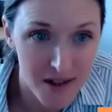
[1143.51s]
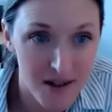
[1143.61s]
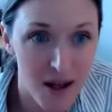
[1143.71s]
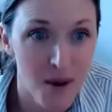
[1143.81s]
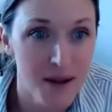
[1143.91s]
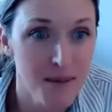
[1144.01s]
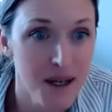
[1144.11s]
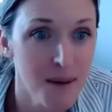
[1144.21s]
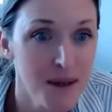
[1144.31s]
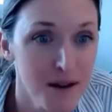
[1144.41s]
Do they want them to
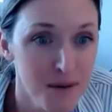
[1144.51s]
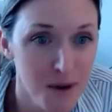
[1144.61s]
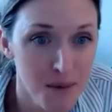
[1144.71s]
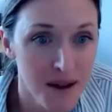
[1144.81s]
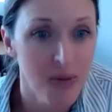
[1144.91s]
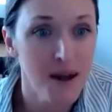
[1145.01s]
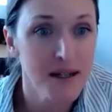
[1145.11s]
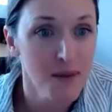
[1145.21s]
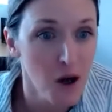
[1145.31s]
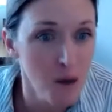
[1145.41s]
come into the room? Do they want
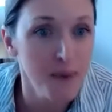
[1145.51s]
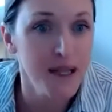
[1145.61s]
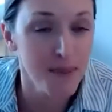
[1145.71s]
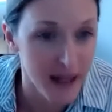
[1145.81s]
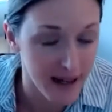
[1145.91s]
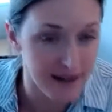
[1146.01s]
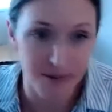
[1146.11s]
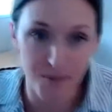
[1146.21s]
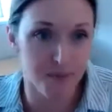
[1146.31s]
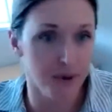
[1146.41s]
them to open the
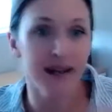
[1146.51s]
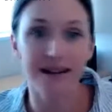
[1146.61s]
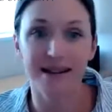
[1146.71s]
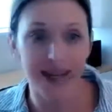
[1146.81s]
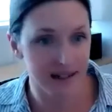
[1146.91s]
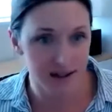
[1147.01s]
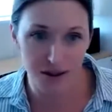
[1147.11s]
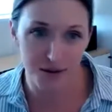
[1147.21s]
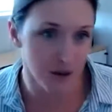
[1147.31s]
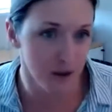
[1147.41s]
blinds? Bringing light into
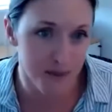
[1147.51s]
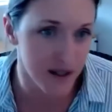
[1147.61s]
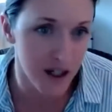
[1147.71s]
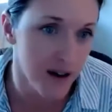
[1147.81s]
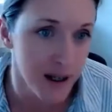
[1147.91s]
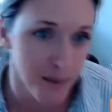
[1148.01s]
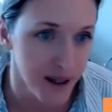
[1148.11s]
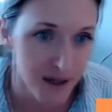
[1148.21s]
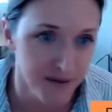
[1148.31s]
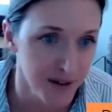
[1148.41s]
the room is incredibly
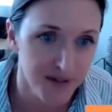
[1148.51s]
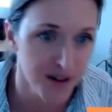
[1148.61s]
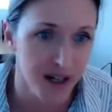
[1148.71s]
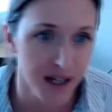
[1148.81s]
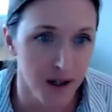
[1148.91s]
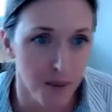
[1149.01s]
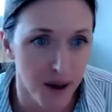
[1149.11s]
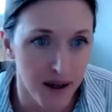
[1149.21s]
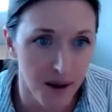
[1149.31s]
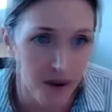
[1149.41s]
helpful for getting your
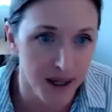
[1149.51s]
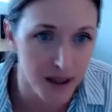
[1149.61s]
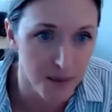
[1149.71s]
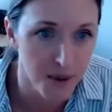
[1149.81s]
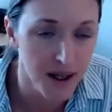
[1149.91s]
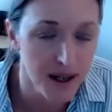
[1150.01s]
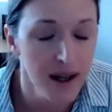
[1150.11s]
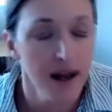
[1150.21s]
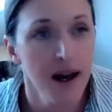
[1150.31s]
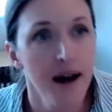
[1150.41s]
brain going in the morning.
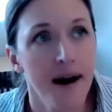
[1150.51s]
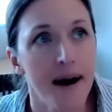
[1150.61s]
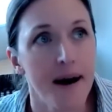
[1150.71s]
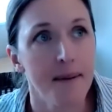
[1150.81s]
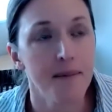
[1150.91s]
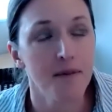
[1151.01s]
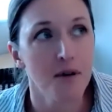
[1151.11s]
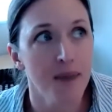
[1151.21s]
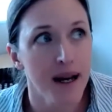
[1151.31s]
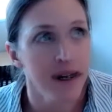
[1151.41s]
Um,
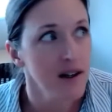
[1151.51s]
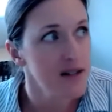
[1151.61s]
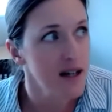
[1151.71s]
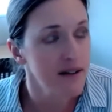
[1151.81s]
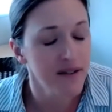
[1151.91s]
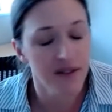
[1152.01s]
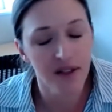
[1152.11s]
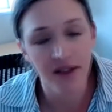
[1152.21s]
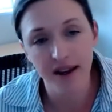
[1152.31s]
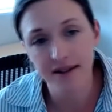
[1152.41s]
reminding yourself of the
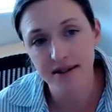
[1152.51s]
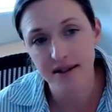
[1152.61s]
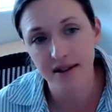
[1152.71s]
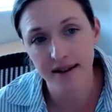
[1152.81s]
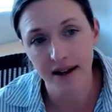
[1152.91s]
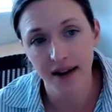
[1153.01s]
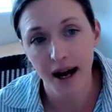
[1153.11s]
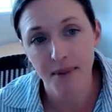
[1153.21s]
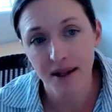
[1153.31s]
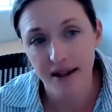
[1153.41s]
things that are
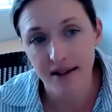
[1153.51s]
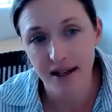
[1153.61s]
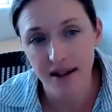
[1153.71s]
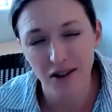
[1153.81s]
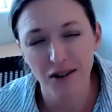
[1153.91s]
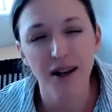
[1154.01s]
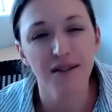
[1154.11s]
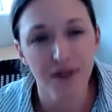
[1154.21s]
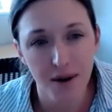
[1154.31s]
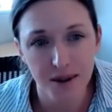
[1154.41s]
happening that day that you're
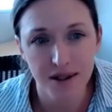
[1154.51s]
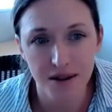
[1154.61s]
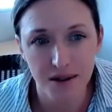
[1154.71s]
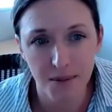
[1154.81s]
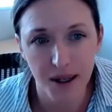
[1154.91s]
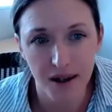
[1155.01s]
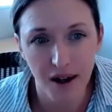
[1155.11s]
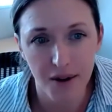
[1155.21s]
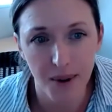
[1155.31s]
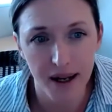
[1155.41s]
looking forward to could be
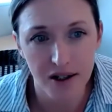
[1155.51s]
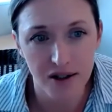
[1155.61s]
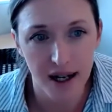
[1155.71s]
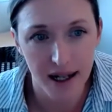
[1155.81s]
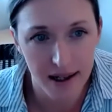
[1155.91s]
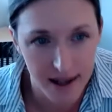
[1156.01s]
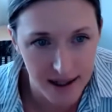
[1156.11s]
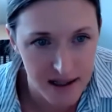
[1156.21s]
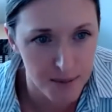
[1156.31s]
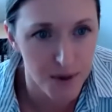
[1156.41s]
another way to try to
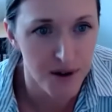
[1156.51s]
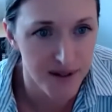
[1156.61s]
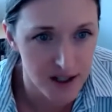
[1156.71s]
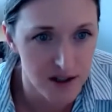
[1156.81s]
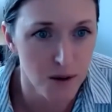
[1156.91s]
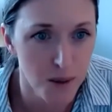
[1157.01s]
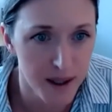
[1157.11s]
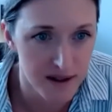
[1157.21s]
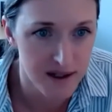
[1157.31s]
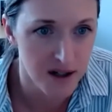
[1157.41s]
get some motivational
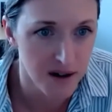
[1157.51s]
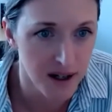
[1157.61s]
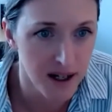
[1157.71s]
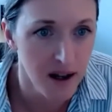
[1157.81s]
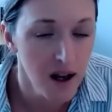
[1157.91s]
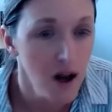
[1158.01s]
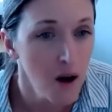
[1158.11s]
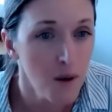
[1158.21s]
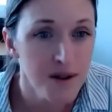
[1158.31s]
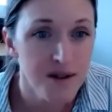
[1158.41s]
wheels turning.
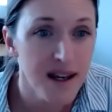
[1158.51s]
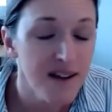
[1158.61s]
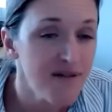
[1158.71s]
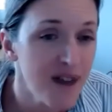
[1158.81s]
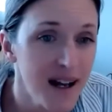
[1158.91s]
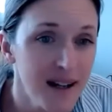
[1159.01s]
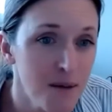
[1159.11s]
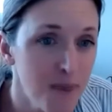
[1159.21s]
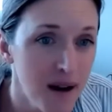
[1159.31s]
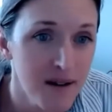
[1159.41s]
Or do they find
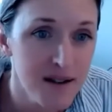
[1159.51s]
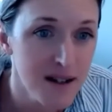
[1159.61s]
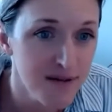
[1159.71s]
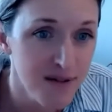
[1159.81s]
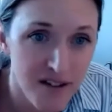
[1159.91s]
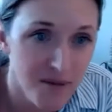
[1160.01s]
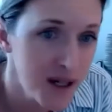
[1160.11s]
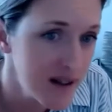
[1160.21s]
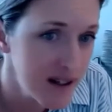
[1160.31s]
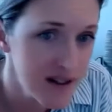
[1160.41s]
the parents'
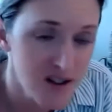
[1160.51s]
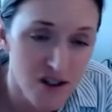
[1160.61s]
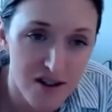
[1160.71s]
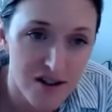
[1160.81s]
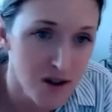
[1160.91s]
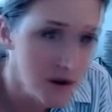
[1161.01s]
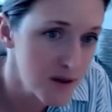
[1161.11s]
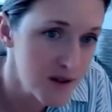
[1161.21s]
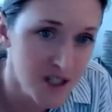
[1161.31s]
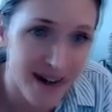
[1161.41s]
involvement in this just
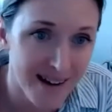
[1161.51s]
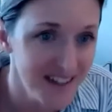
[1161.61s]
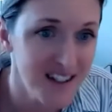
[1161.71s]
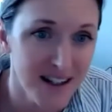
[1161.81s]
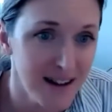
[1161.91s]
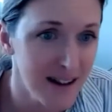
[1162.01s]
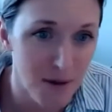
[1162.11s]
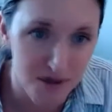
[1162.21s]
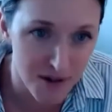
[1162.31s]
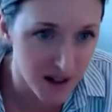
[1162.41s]
so challenging that they
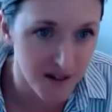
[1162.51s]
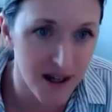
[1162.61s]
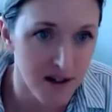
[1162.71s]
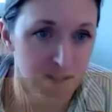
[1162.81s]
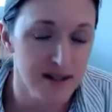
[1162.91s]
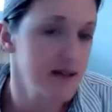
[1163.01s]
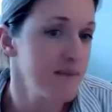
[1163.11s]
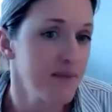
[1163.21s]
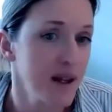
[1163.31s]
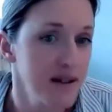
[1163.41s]
would really rather just
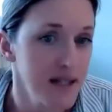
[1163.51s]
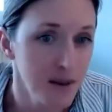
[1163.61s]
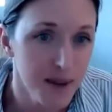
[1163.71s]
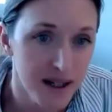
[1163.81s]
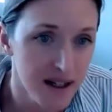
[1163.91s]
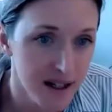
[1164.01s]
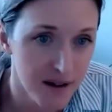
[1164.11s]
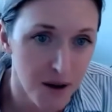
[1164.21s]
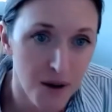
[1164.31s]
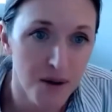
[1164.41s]
deal with it on
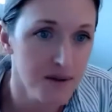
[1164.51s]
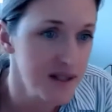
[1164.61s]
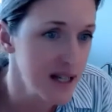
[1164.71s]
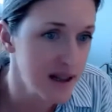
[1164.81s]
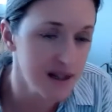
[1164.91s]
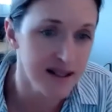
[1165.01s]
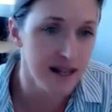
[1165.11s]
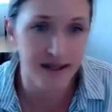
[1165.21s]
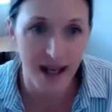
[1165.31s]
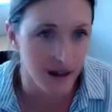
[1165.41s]
their own, set,
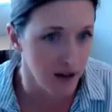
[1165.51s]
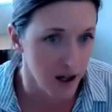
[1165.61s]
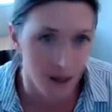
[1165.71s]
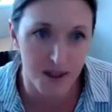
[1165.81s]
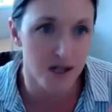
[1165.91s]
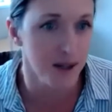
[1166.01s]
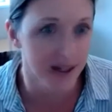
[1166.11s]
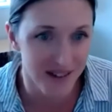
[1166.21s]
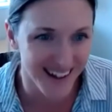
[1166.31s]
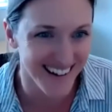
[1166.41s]
set ten alarms, do
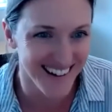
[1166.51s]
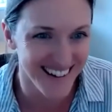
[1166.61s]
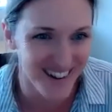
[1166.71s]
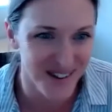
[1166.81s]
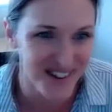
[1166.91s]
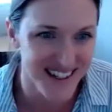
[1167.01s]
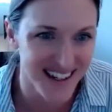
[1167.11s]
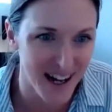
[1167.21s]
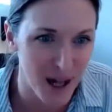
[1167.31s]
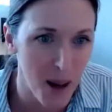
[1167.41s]
whatever they need to do to
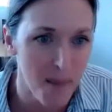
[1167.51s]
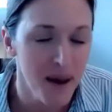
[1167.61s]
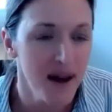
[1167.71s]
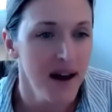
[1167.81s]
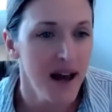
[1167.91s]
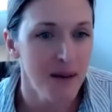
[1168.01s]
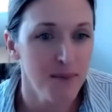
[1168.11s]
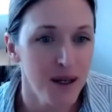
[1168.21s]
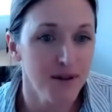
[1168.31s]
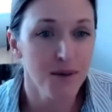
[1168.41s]
get up
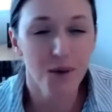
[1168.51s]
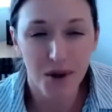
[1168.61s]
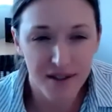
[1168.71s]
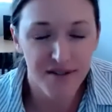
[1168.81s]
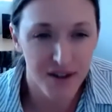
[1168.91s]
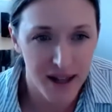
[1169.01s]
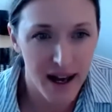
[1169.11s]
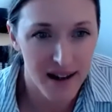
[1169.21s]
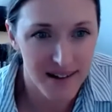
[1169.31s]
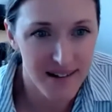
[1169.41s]
and be rewarded for
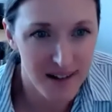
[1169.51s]
that?